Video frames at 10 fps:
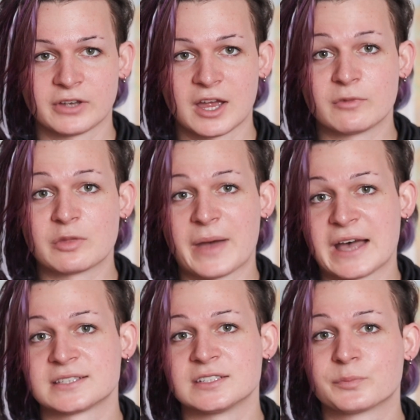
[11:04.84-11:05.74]
time with
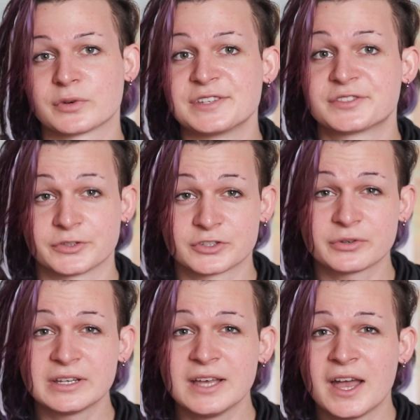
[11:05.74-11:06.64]
passing
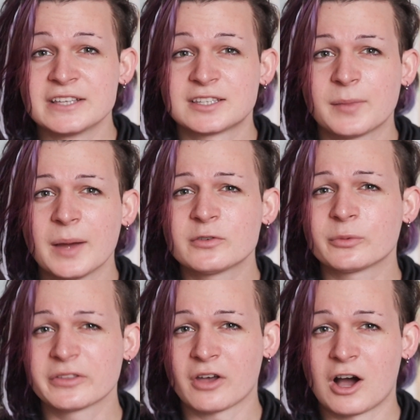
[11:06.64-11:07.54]
pre-surgery, sometimes
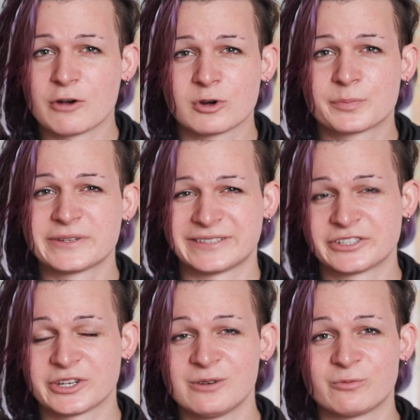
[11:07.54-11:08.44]
we're in the awkward
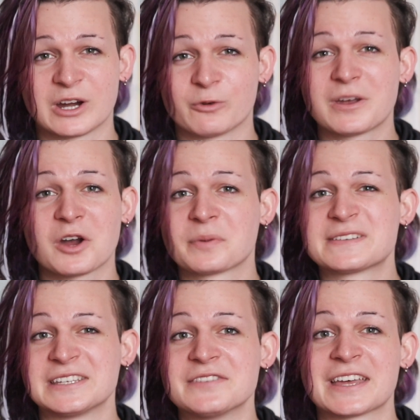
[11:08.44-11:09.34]
position where we are
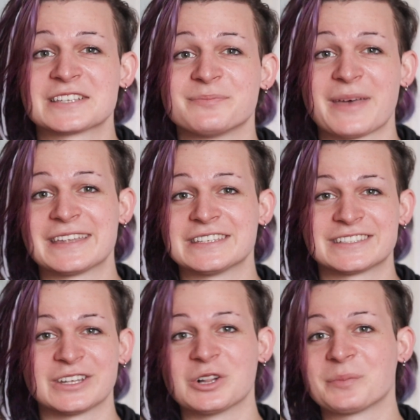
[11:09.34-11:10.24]
perceived as men
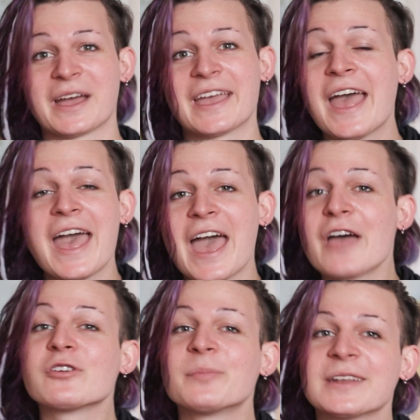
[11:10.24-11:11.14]
still by
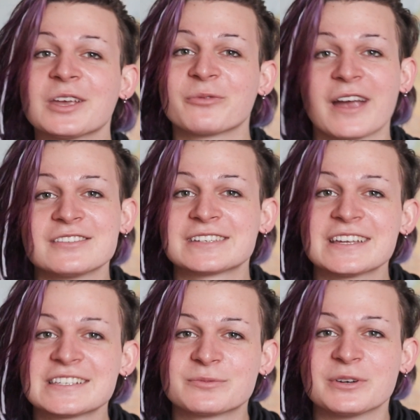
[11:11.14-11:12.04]
everybody around
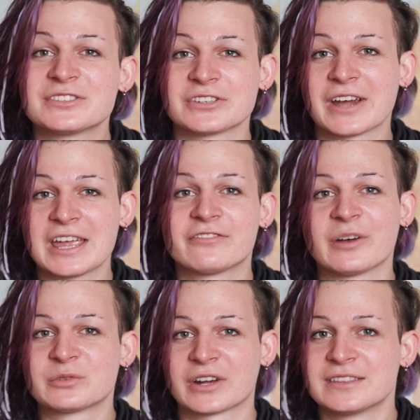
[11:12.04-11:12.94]
us, whilst our
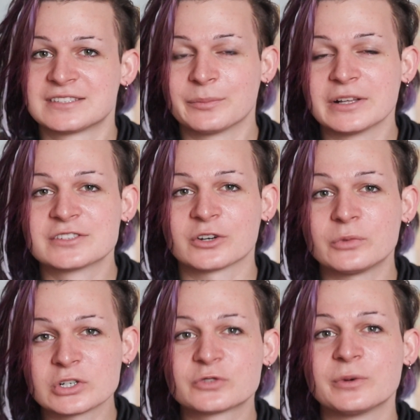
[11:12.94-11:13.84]
AFAB trans siblings are
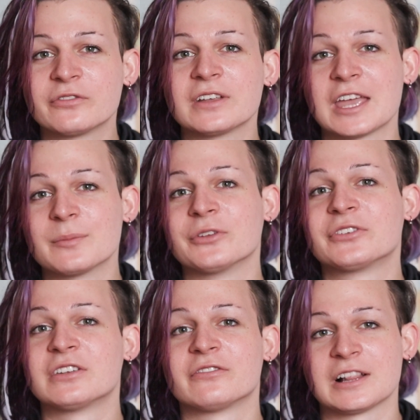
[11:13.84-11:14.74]
more swiftly able
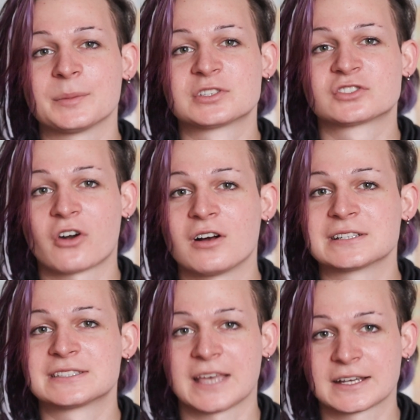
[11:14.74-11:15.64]
to develop
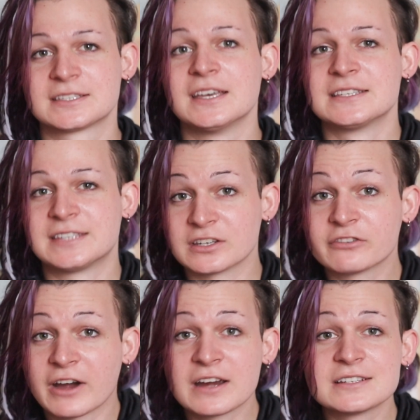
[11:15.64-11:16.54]
strong sex
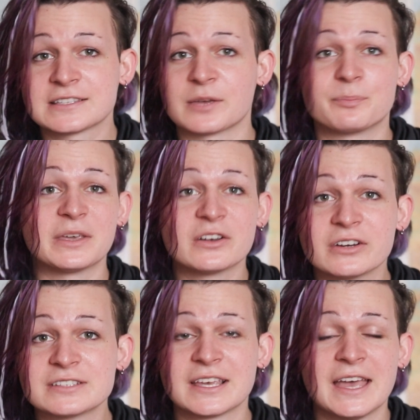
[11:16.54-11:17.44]
signifiers like
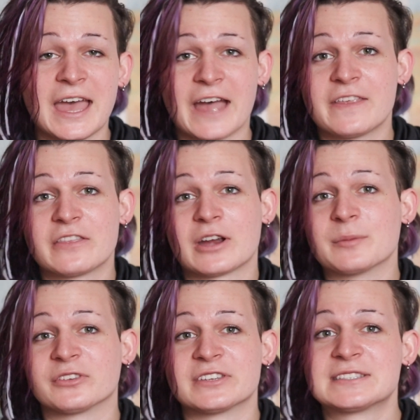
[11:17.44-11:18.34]
beards, and then they're
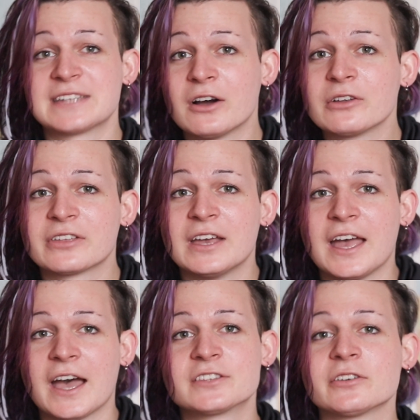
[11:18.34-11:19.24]
able to stealth,
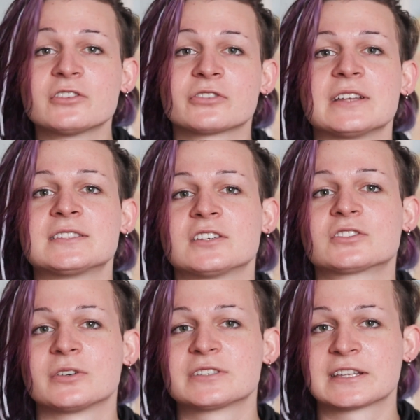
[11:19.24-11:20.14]
and so the trans
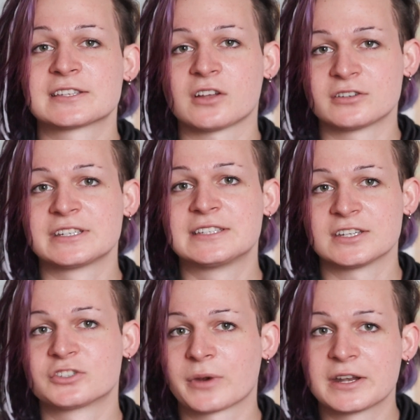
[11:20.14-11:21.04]
discourse gets largely
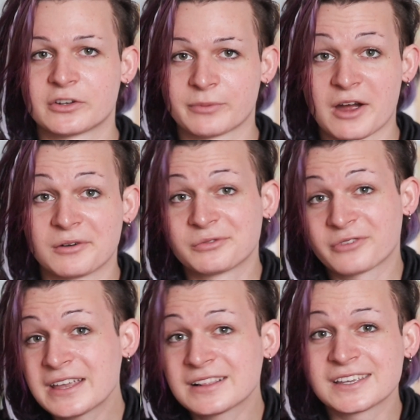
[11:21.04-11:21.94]
situated around,
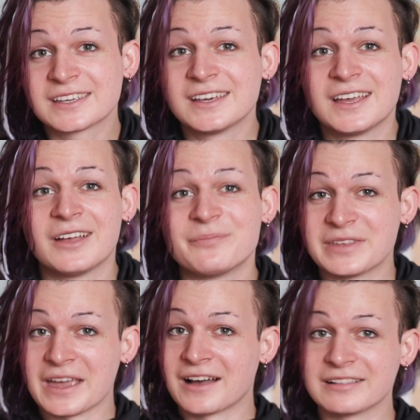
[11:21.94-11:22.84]
frankly,
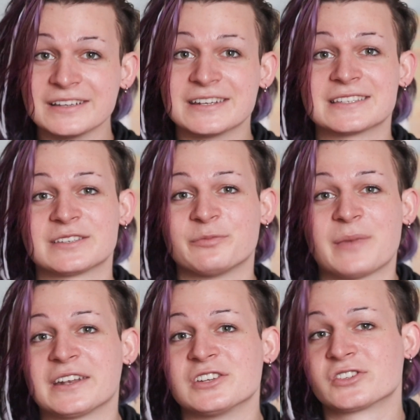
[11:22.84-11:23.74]
the ugliness of
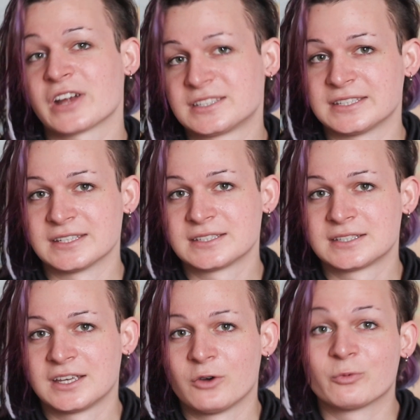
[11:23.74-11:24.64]
men in
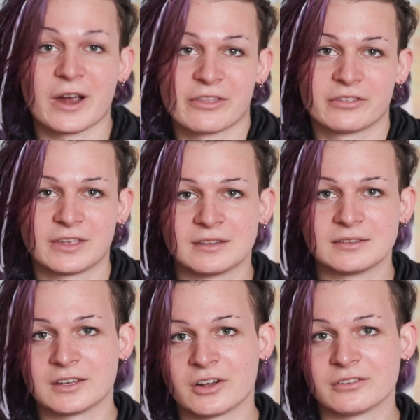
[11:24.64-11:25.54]
dresses, rather
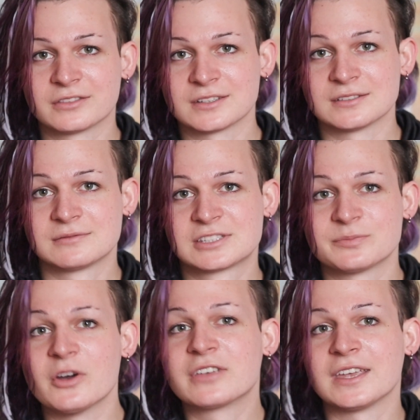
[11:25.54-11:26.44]
than, the
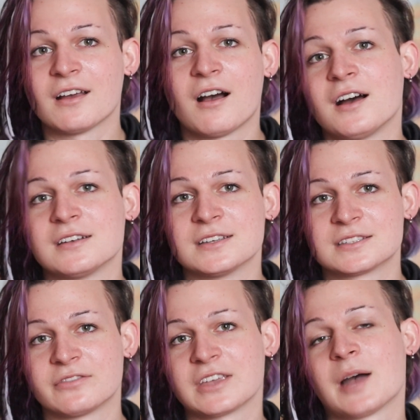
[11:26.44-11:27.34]
smoking
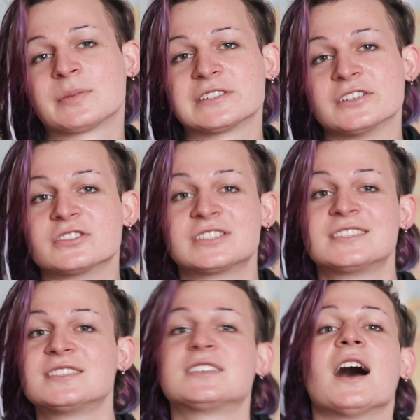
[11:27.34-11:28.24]
hotness of the absolute
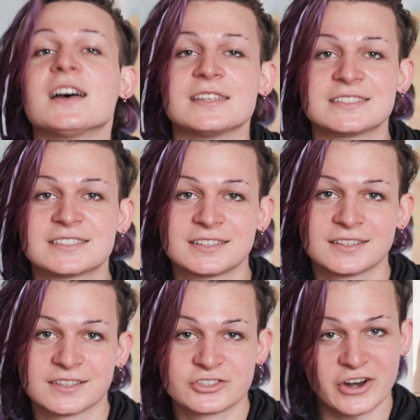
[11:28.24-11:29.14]
studs
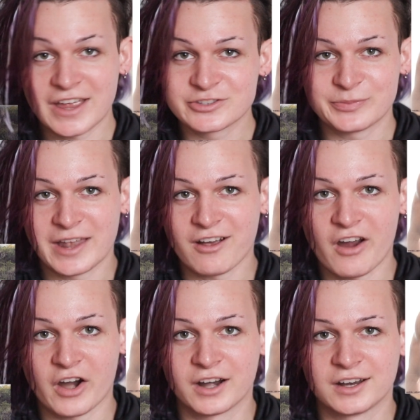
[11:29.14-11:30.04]
that trans men
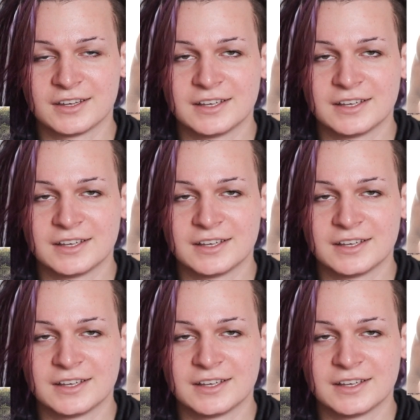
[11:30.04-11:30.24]
are.